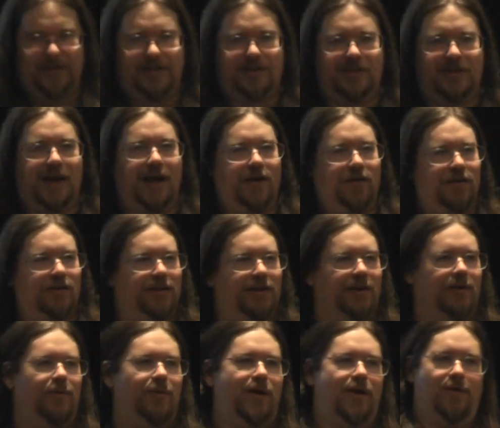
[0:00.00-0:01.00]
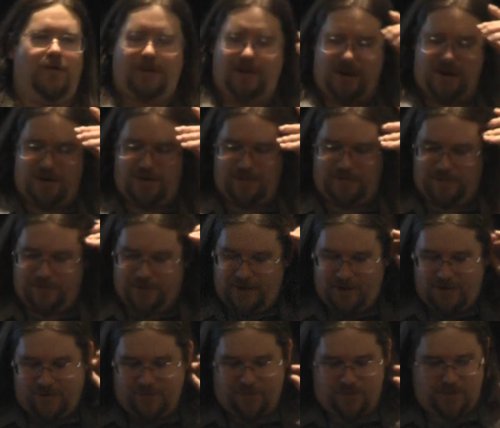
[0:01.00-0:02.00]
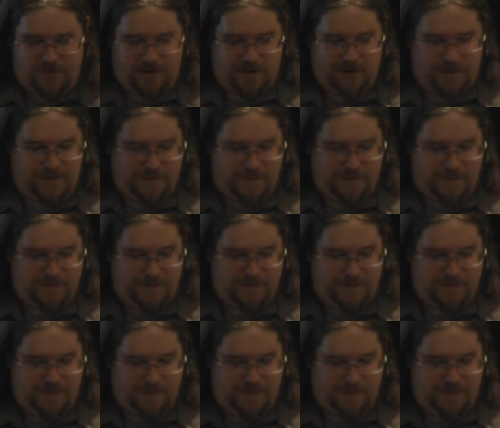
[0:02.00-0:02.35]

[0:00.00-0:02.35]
generally where we're going for.